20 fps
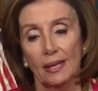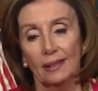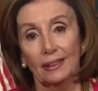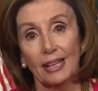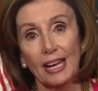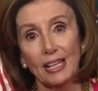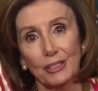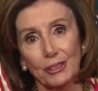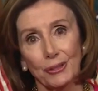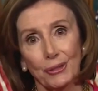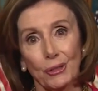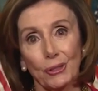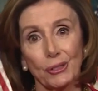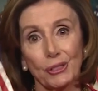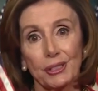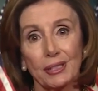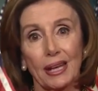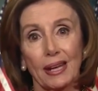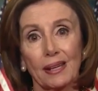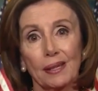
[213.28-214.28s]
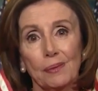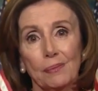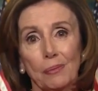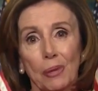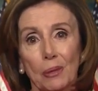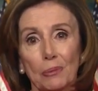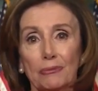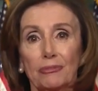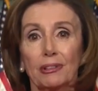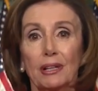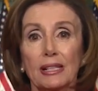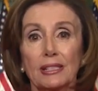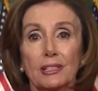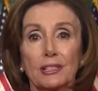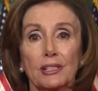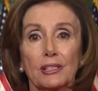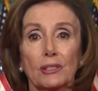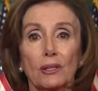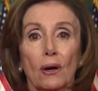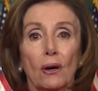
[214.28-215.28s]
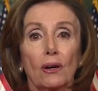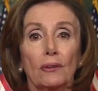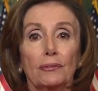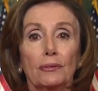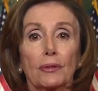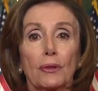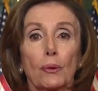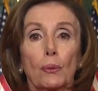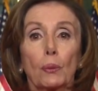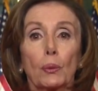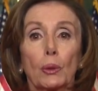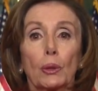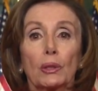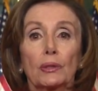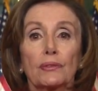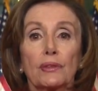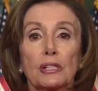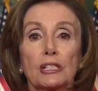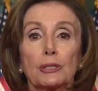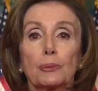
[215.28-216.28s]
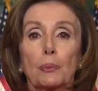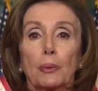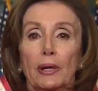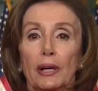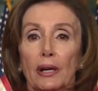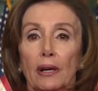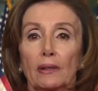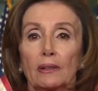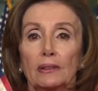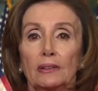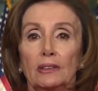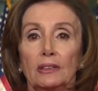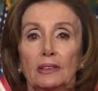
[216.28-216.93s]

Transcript: Last Thursday, Pope Francis offered the world this prayer